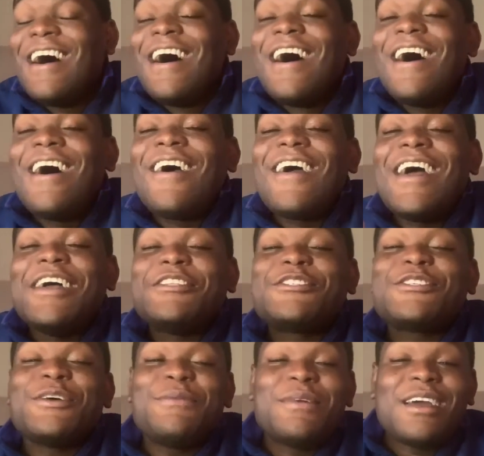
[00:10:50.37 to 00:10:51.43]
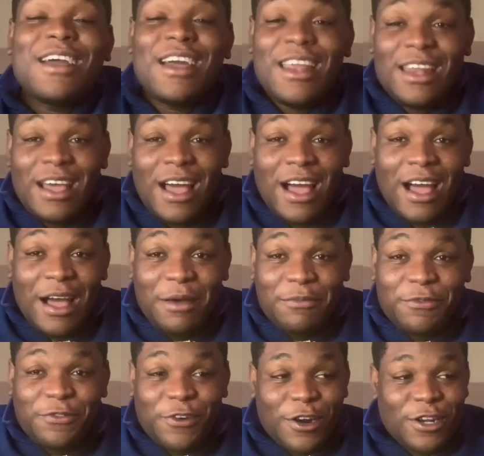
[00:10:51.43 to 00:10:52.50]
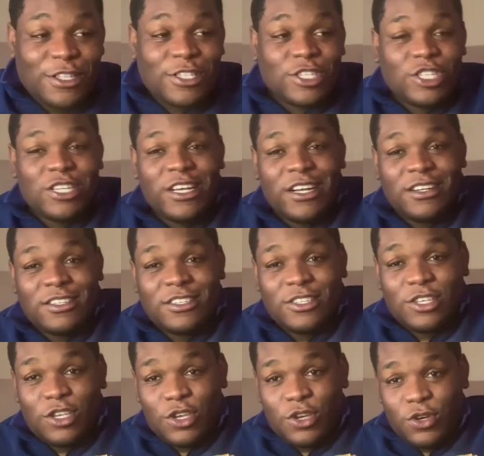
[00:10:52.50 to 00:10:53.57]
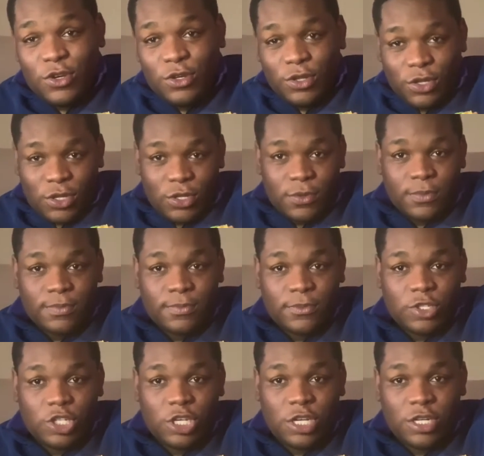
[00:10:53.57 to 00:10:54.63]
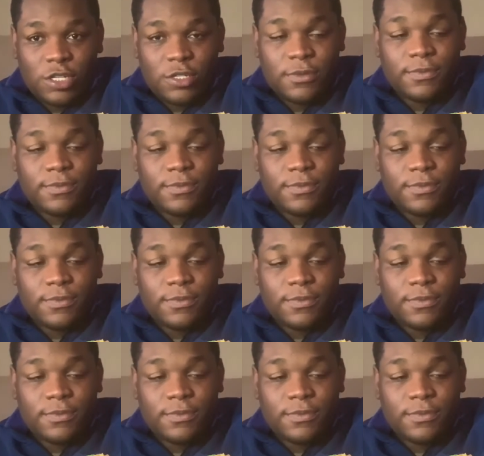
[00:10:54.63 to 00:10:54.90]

All right, so we're gonna first cheers to you. Cheers.